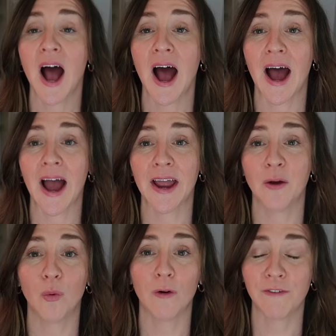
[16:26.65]
I
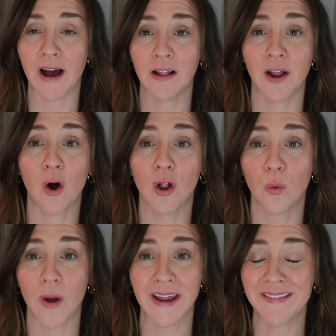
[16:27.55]
will file it all
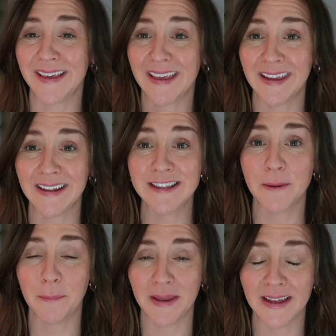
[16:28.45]
away in the kids'
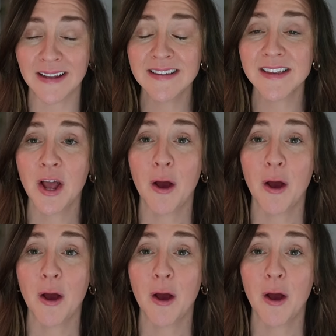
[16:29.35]
bins,